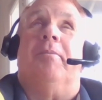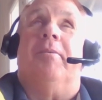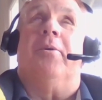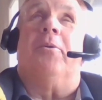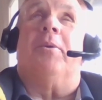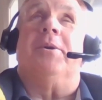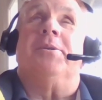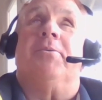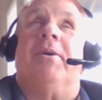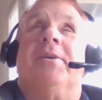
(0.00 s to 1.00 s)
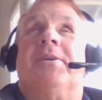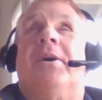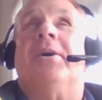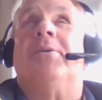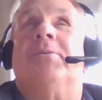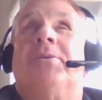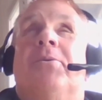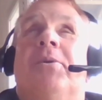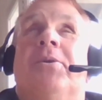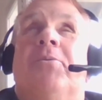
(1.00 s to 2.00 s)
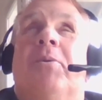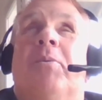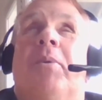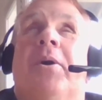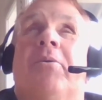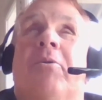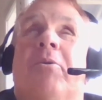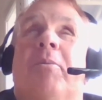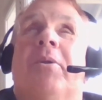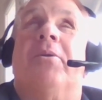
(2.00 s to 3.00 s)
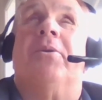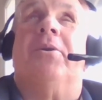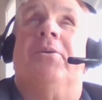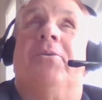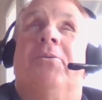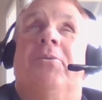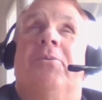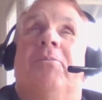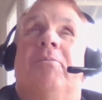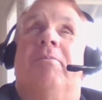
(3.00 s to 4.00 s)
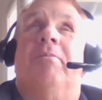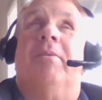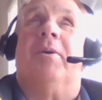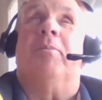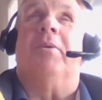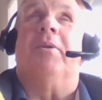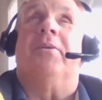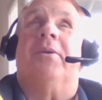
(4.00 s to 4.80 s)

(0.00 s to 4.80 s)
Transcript: otherwise their anxiety was going to impair their ability to complete the